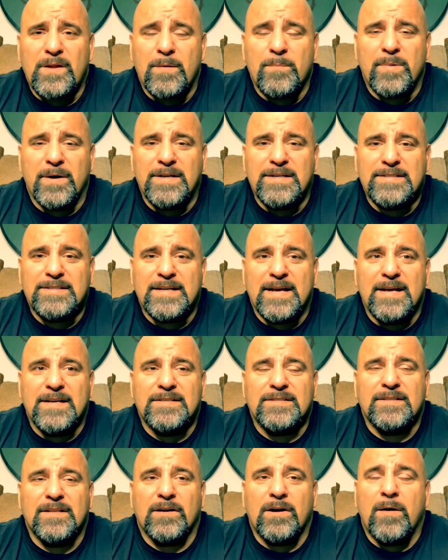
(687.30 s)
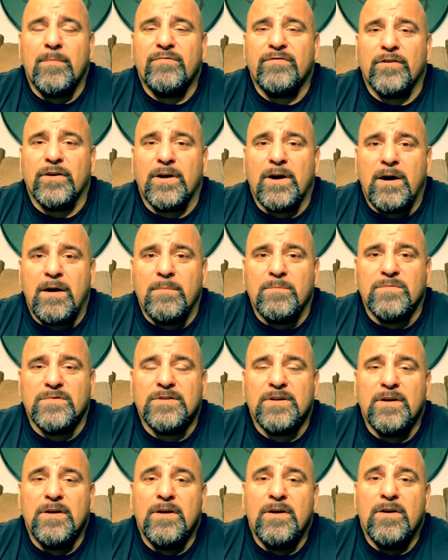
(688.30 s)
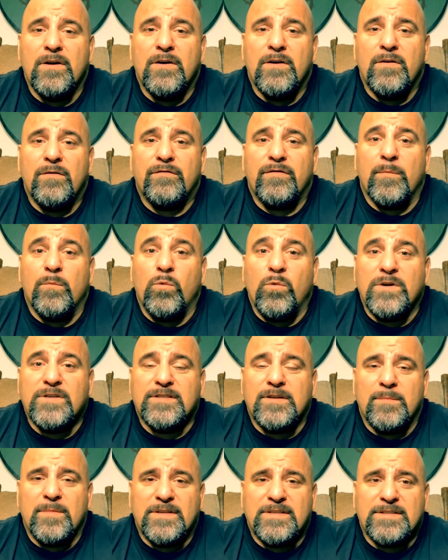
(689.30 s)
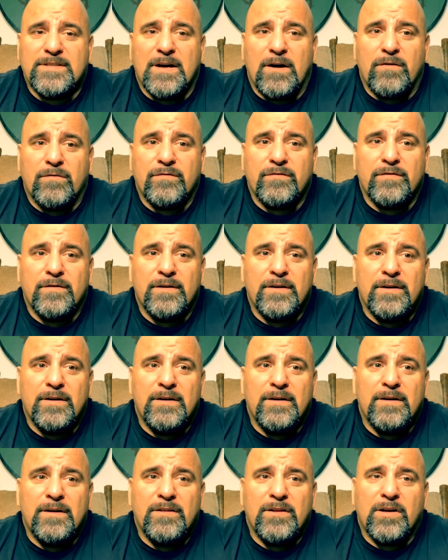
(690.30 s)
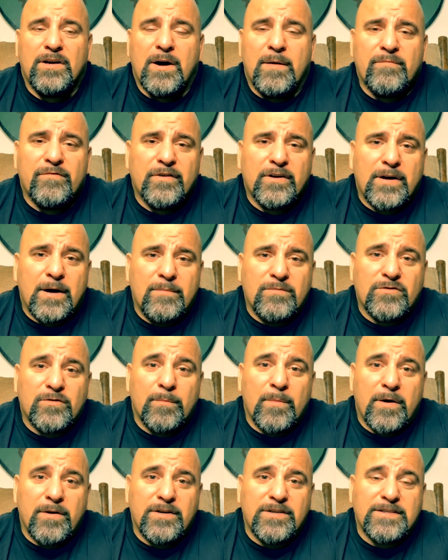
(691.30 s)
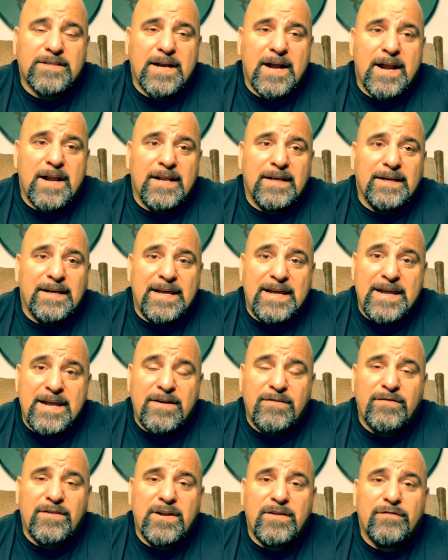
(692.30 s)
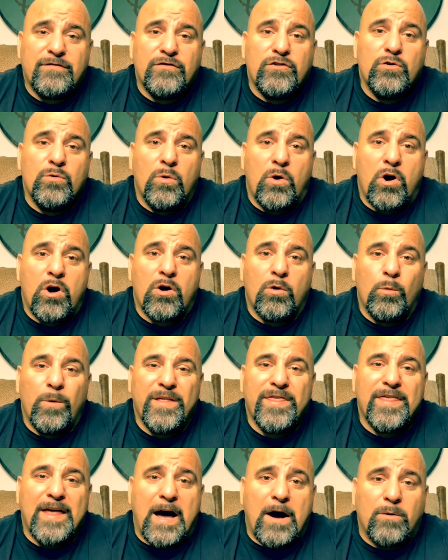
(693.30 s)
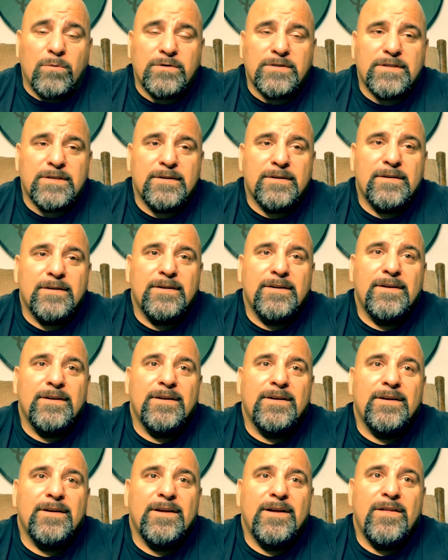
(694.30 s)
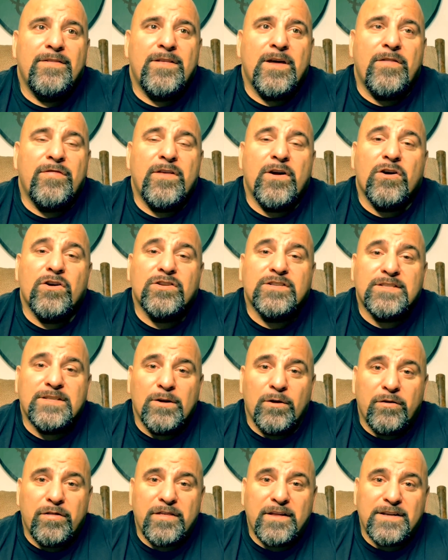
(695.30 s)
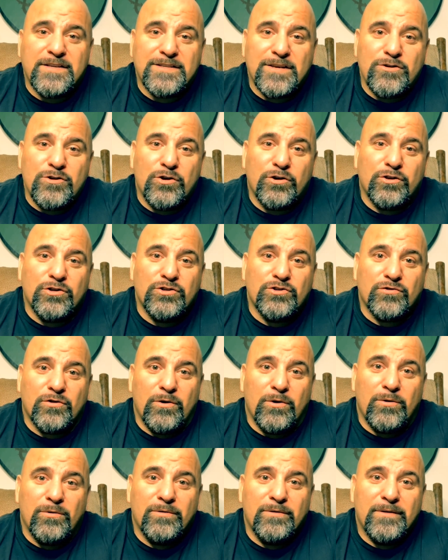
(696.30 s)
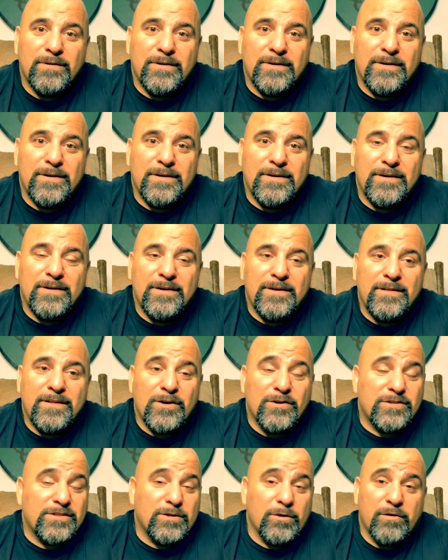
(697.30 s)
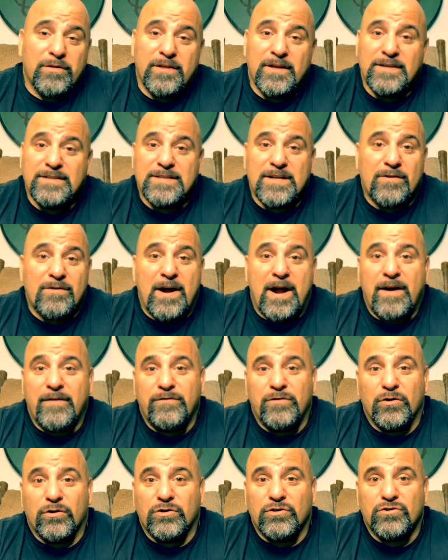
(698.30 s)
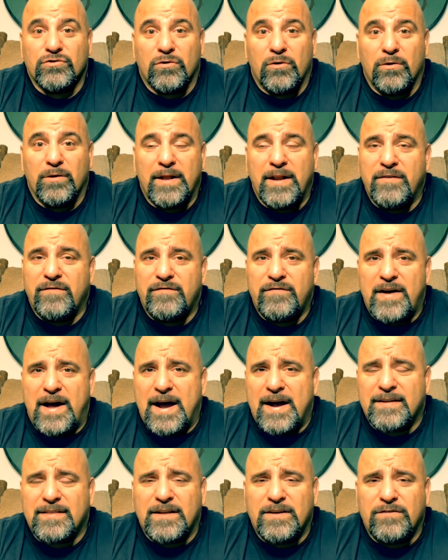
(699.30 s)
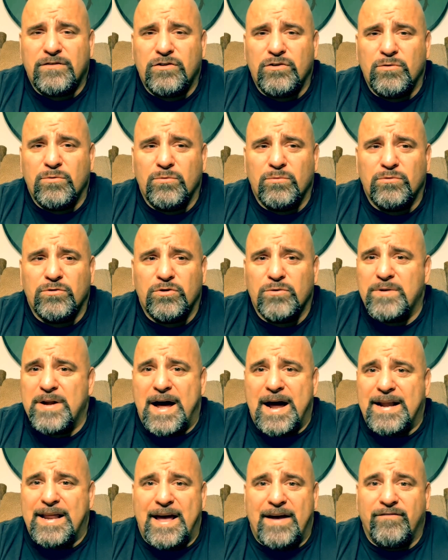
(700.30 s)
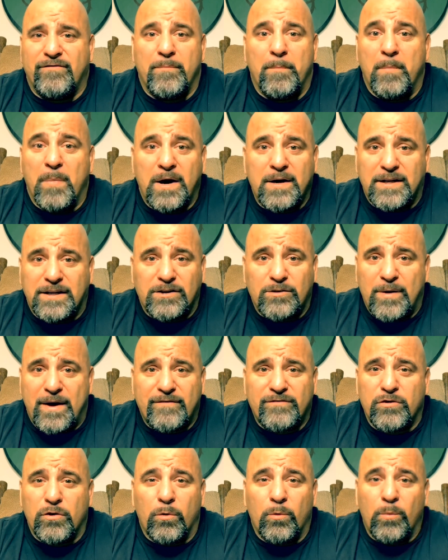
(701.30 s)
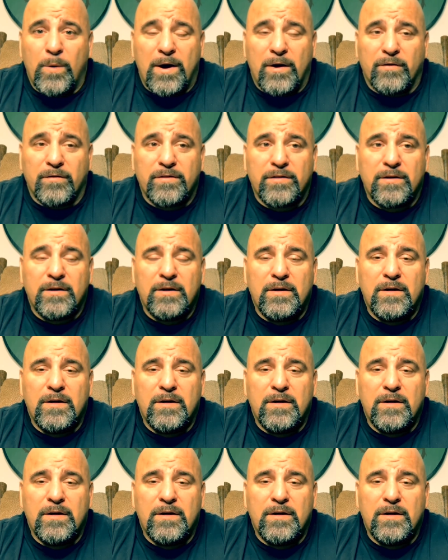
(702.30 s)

But he says the comfort comes from wisdom itself. The comfort comes from understanding, even if you are without, that there are still things in your control. There are still things that are out of your control. And the fact that you do not have money, you have no wealth,